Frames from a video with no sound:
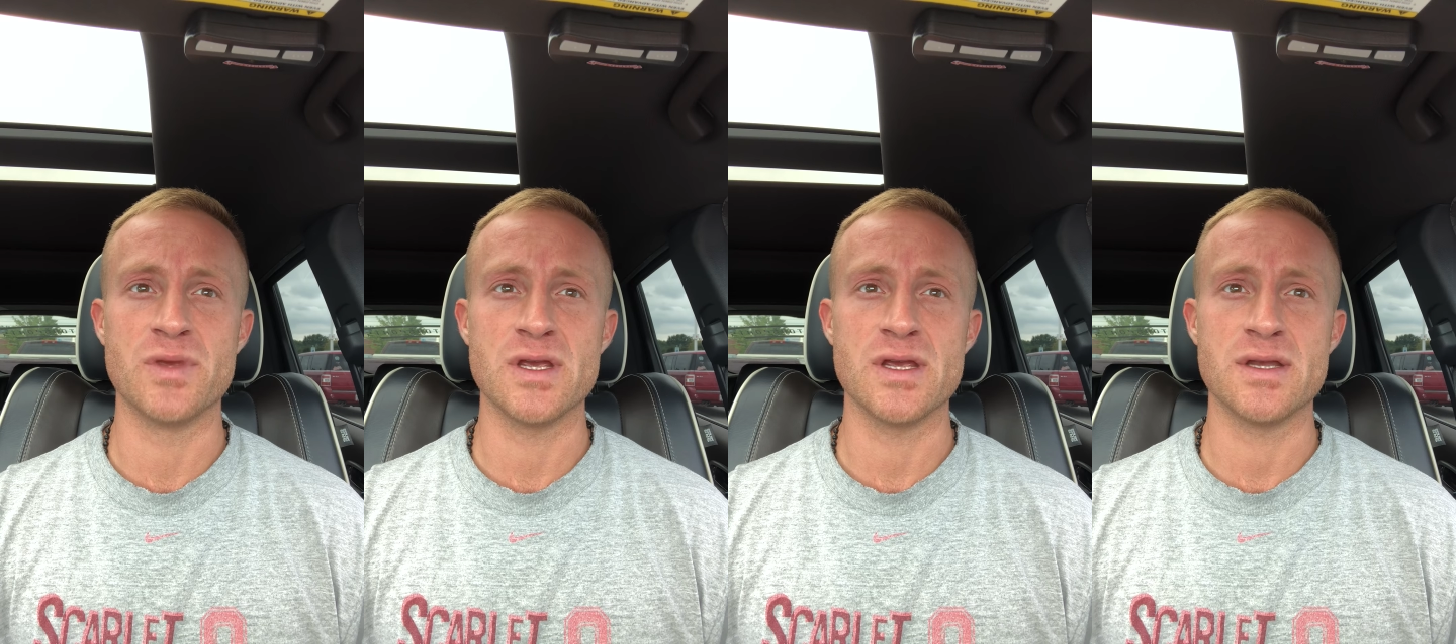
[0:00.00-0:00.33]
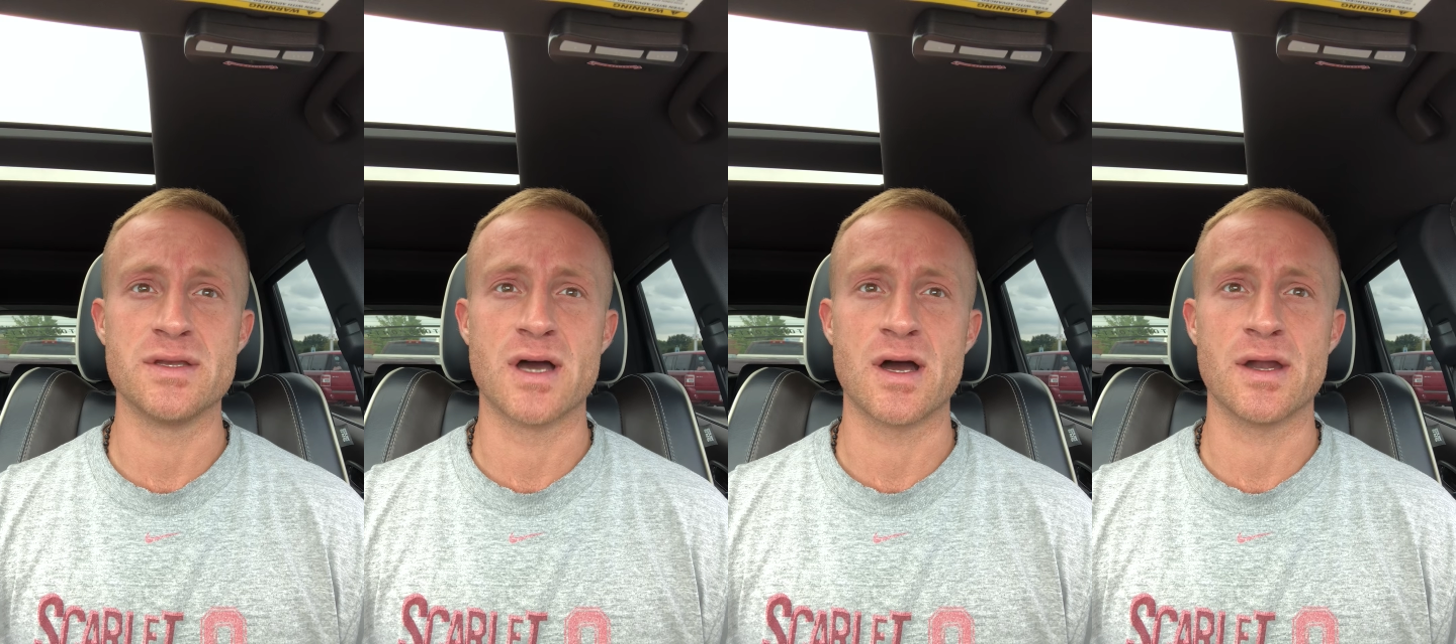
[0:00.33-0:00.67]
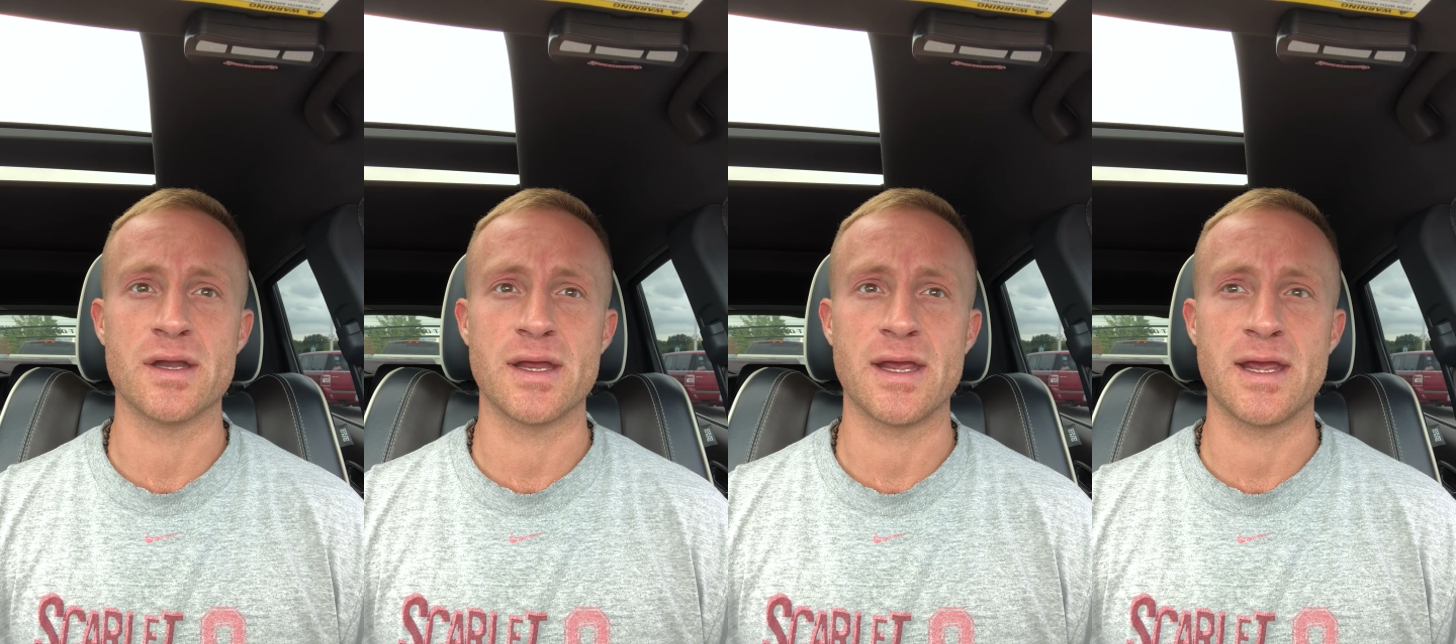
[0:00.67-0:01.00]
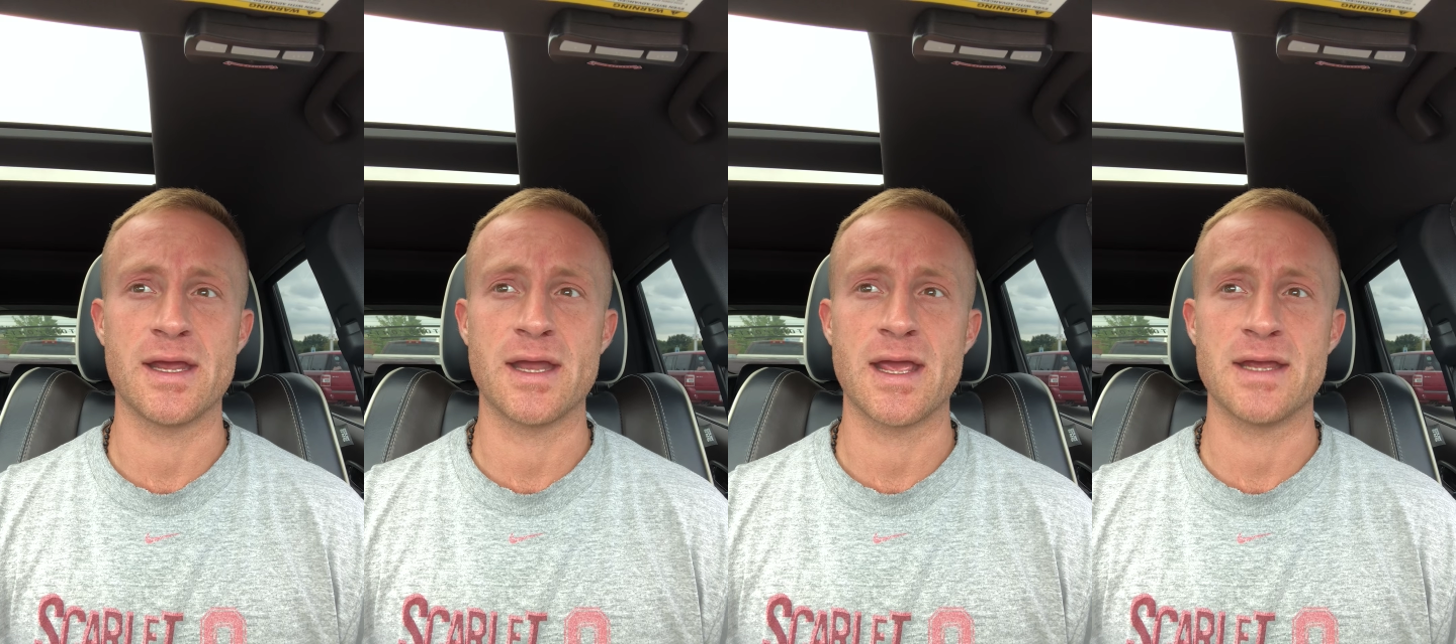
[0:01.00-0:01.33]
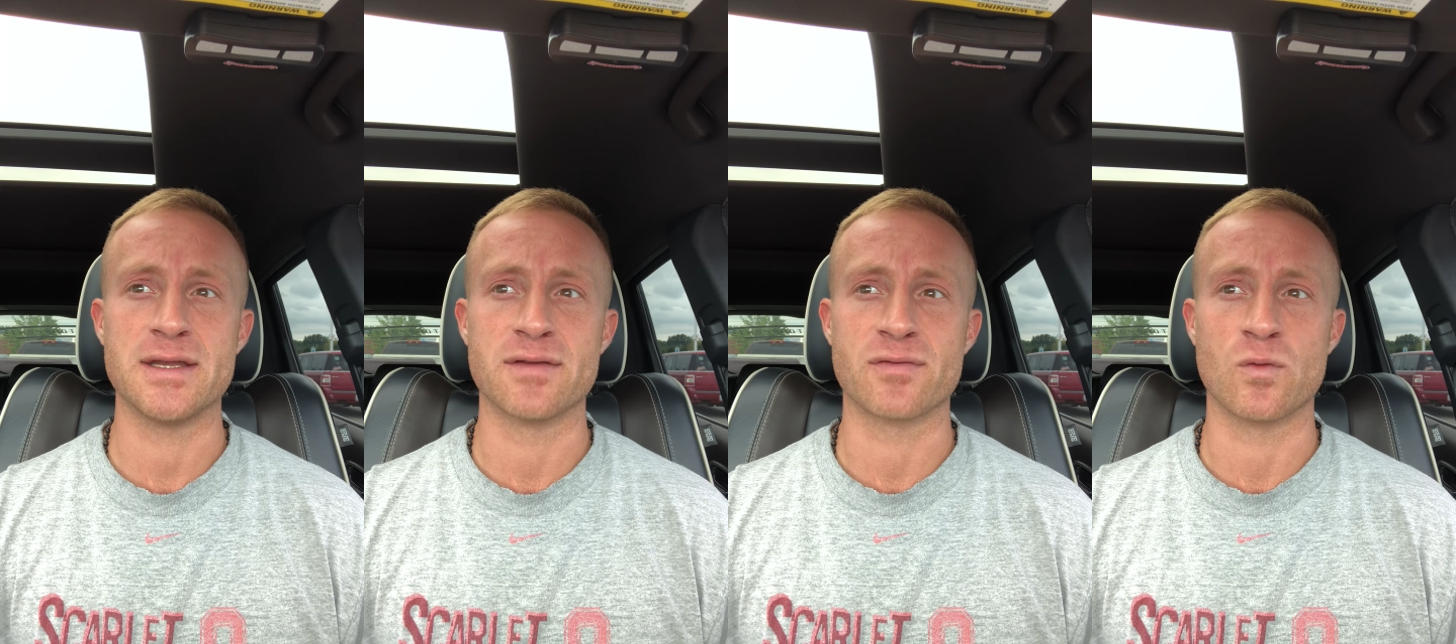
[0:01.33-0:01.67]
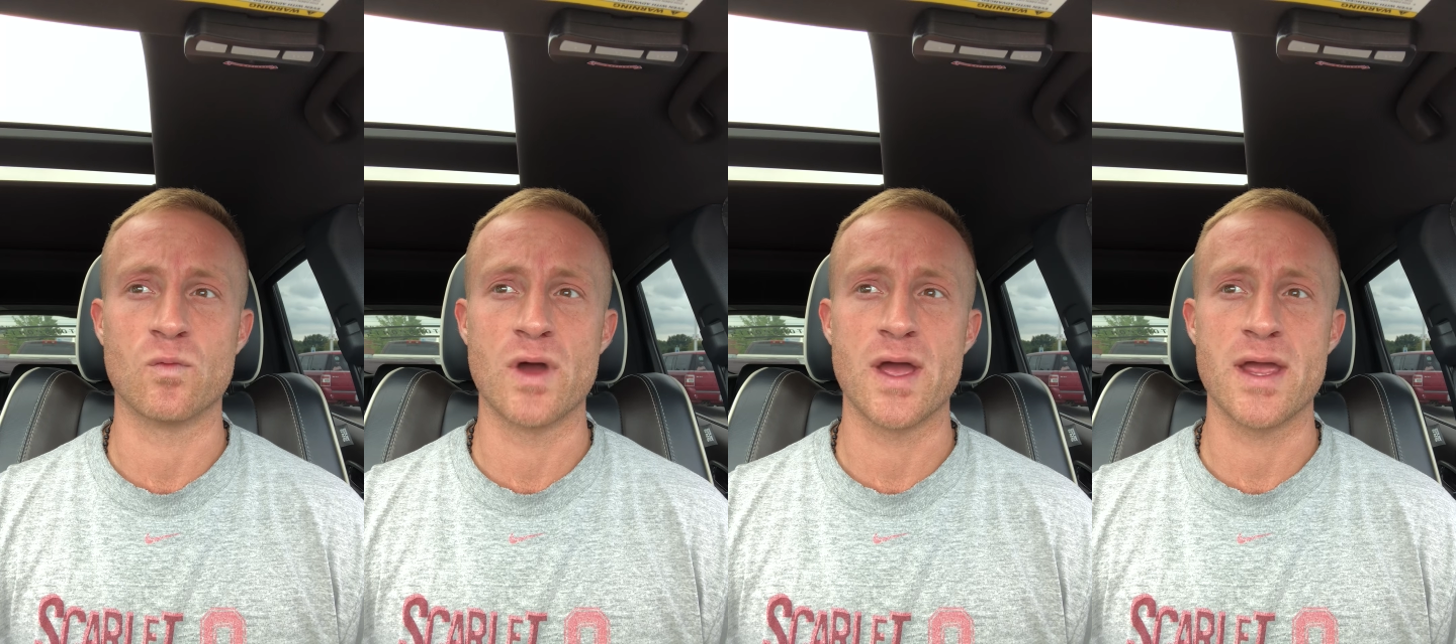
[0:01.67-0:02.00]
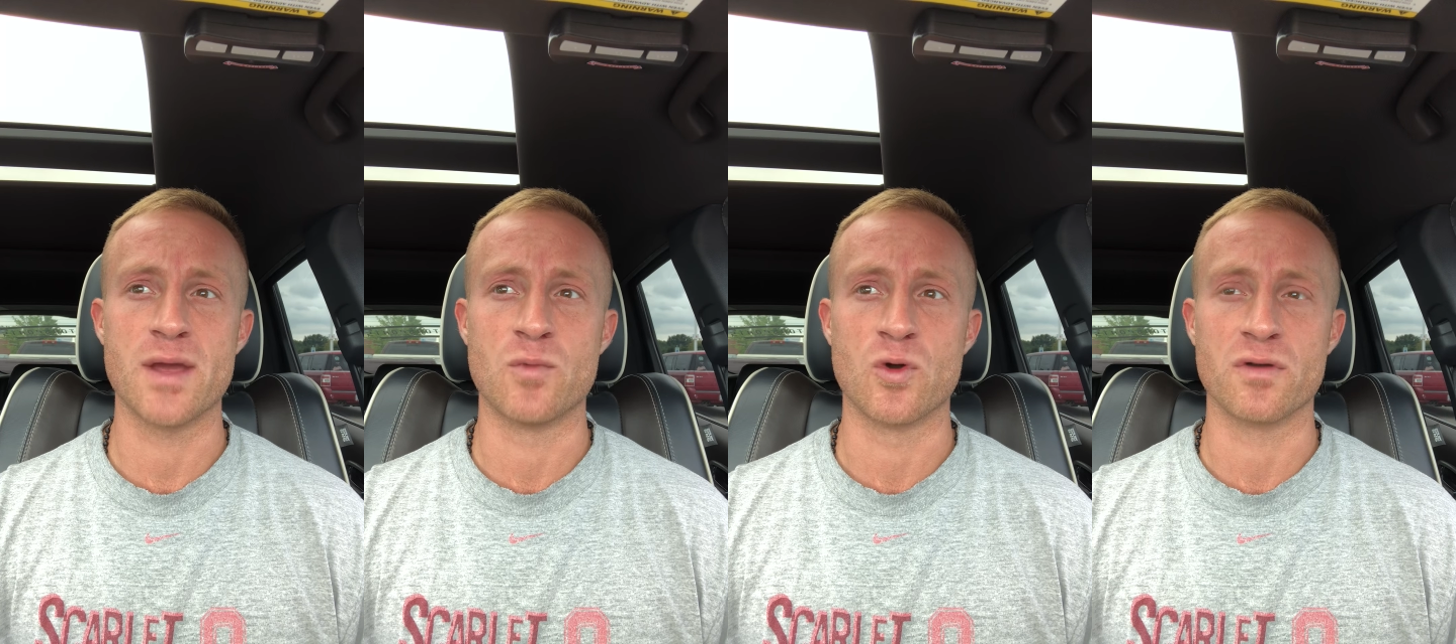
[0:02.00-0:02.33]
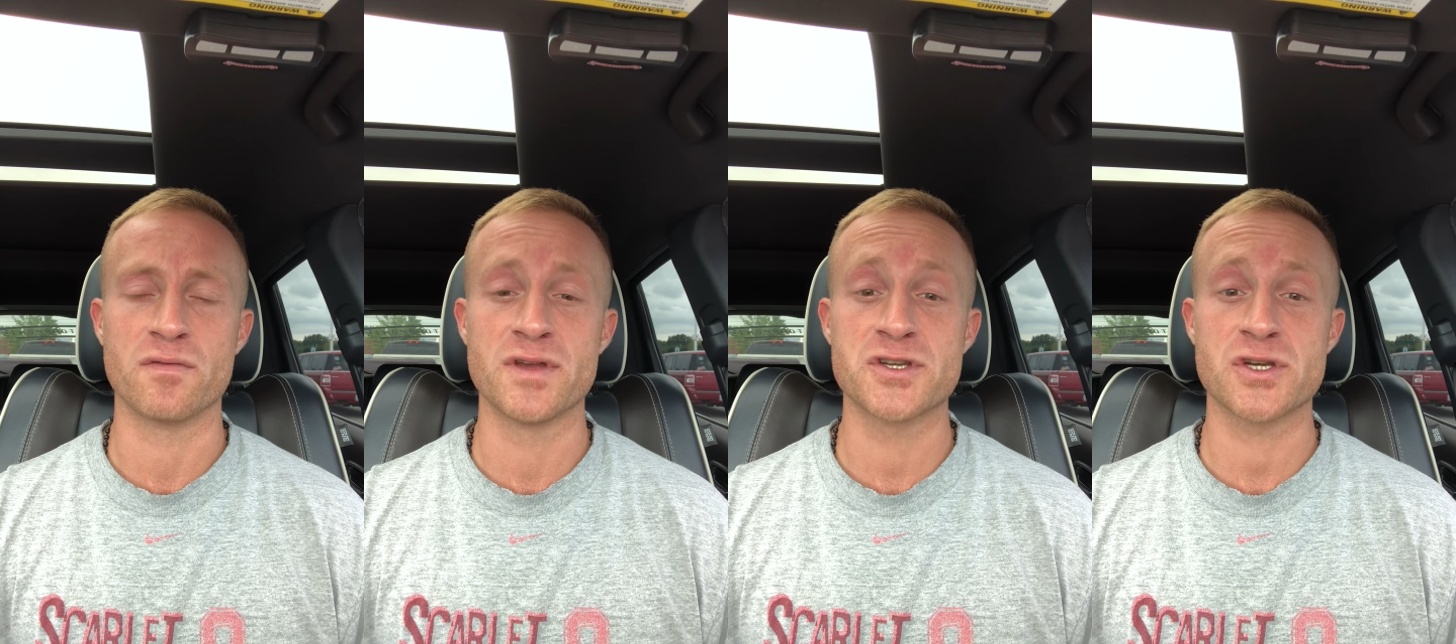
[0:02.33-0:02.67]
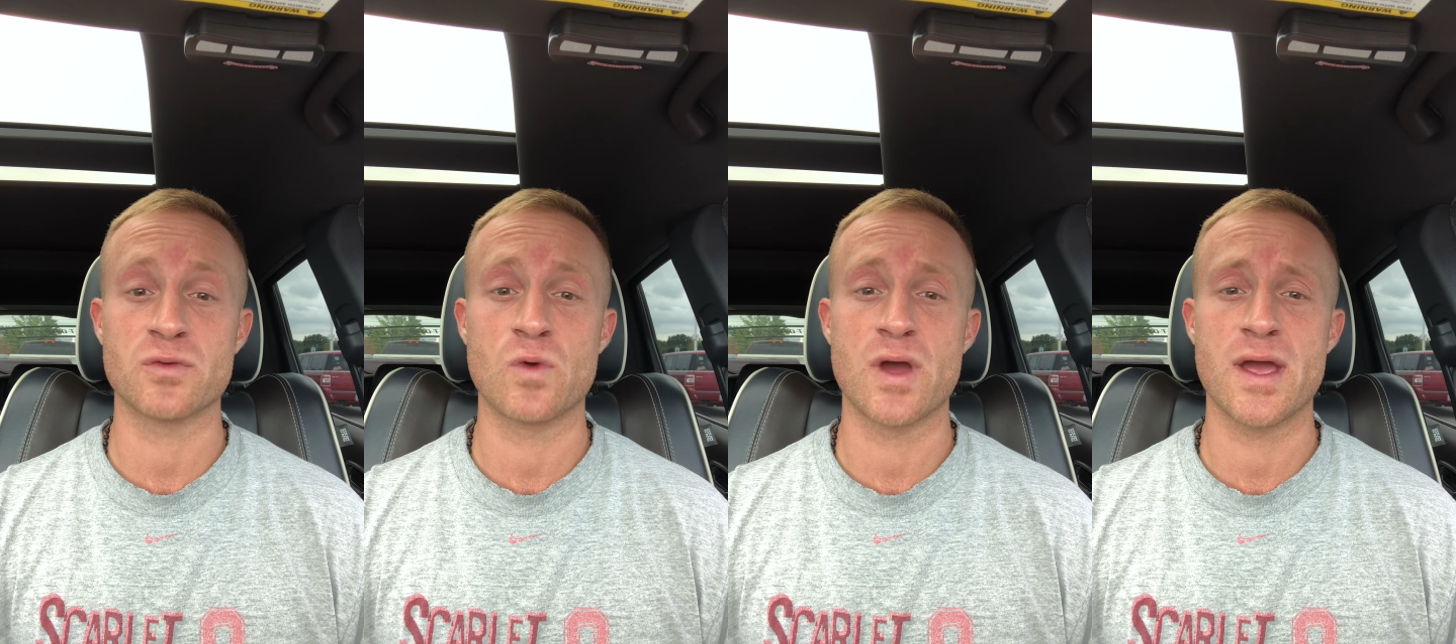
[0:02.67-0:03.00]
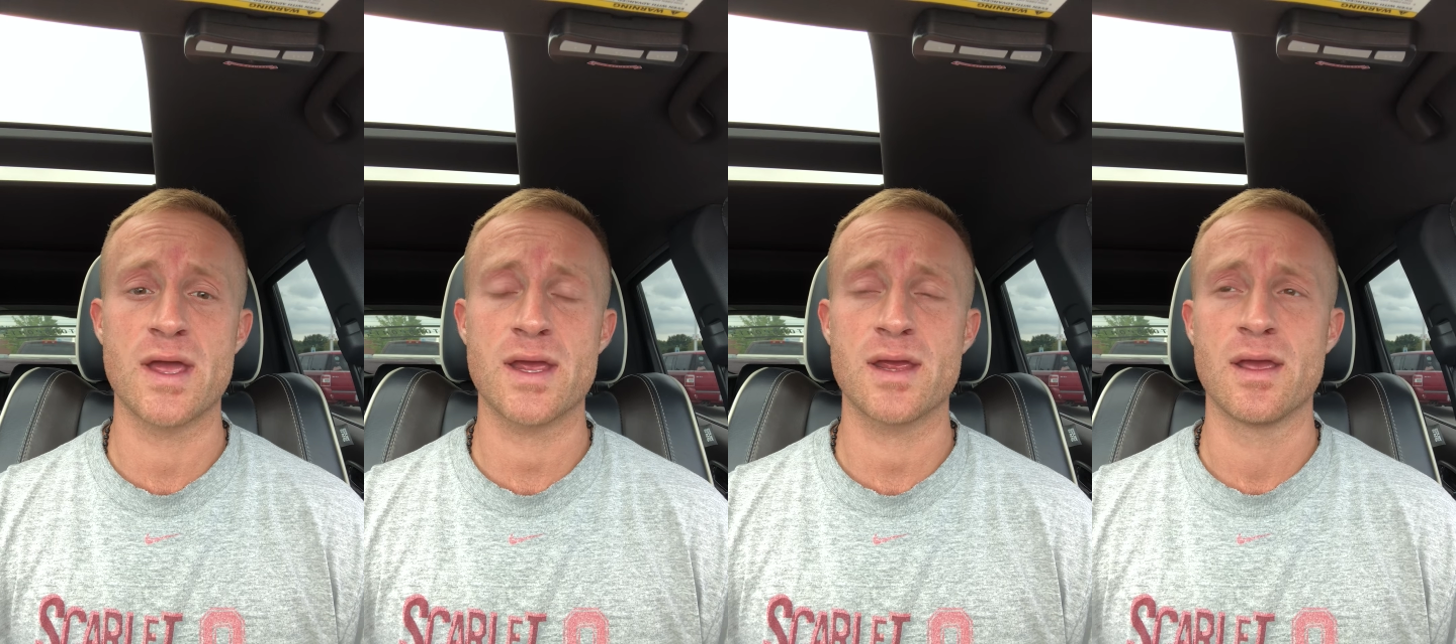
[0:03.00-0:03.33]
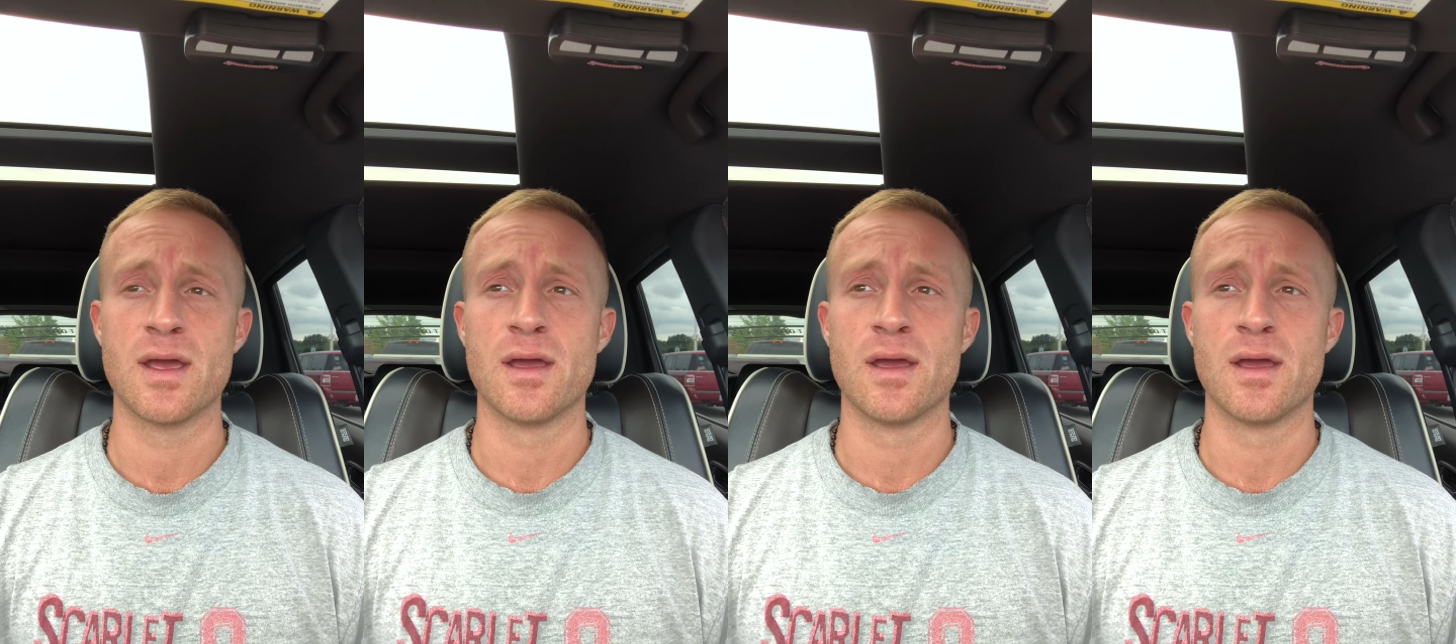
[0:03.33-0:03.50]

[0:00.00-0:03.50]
be done in a different way, a more efficient way,